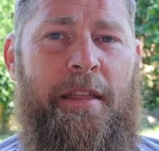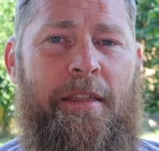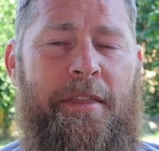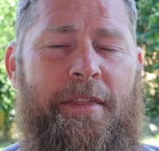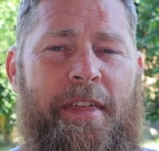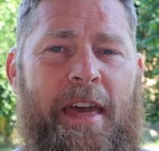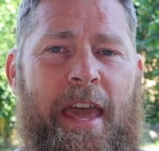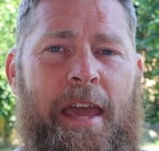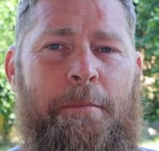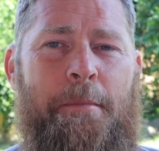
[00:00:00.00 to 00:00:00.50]

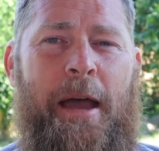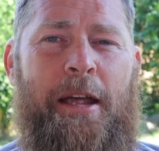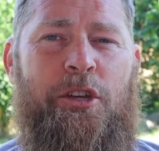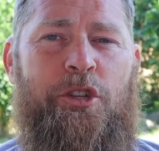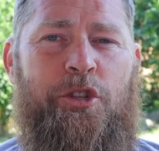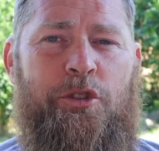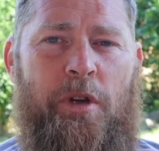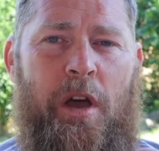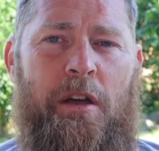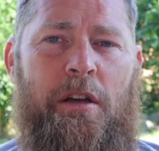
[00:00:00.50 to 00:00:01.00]
they might
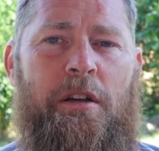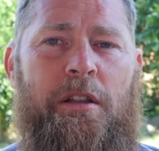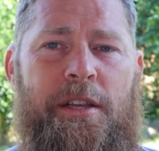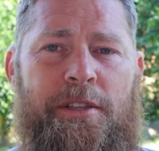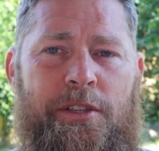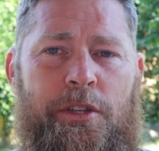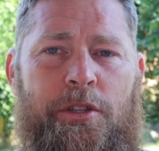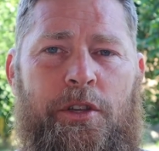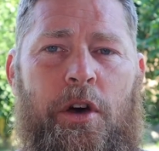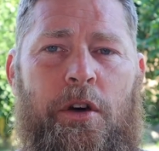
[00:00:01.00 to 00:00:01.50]
struggle
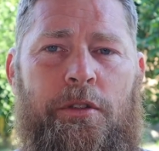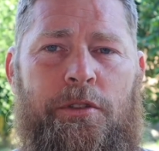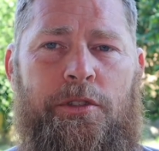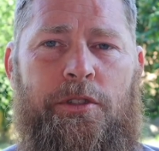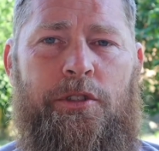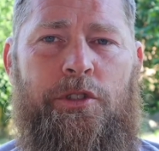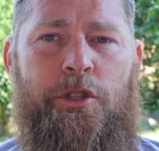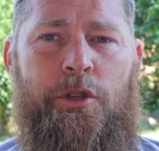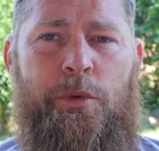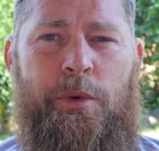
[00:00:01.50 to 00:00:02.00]
as
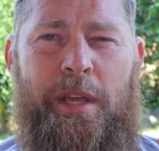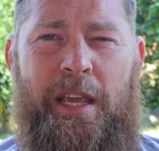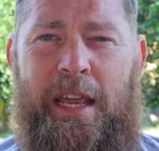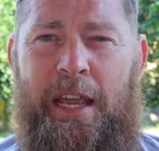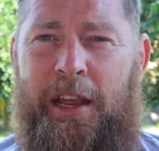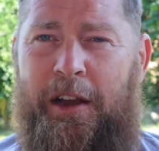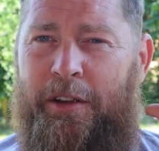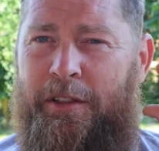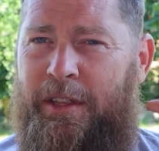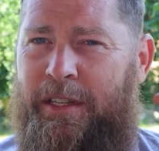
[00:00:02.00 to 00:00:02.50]
adults to
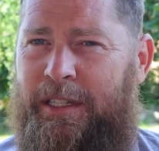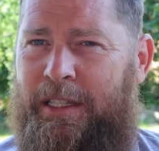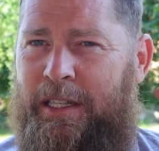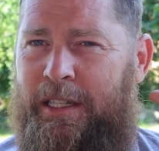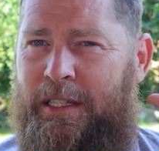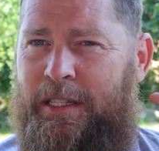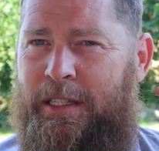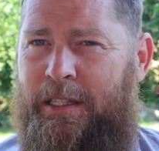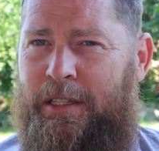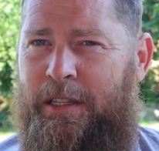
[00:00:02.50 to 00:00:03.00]
hear the,
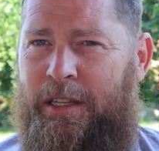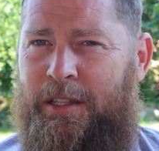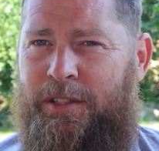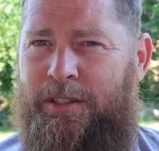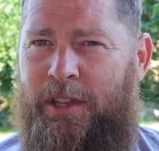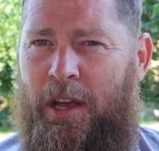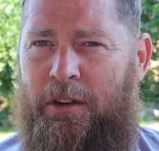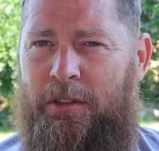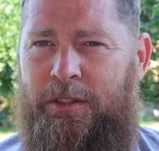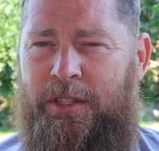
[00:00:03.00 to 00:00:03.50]
dis- the
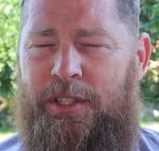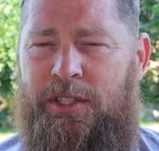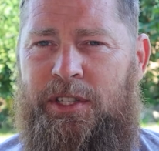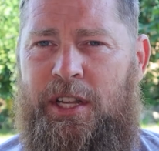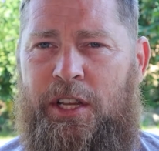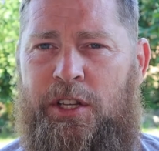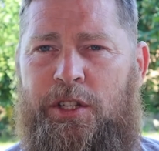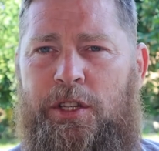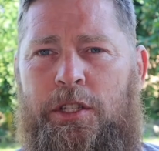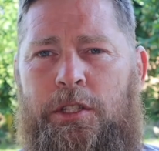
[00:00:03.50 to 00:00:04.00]
subtle
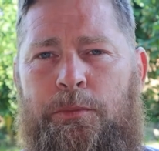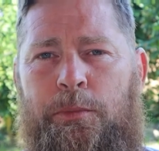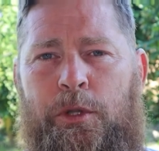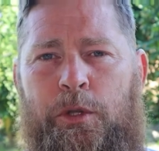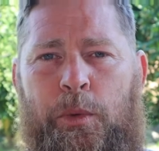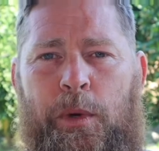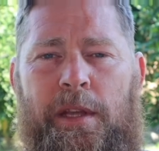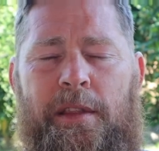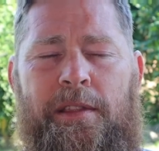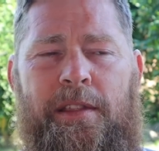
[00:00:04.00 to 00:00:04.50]
distinctions
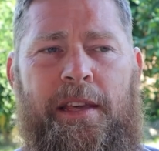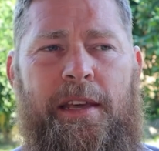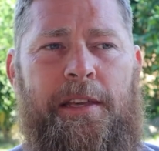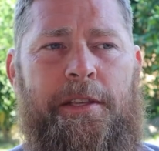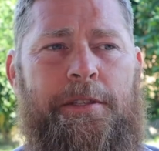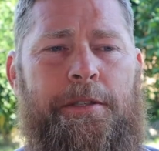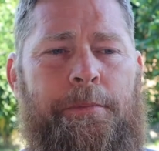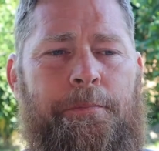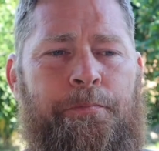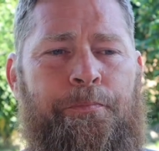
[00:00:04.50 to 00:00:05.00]
between
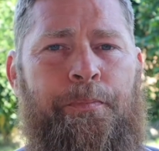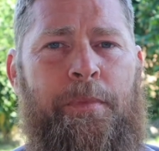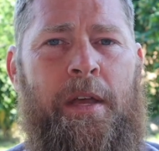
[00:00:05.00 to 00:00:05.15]
things.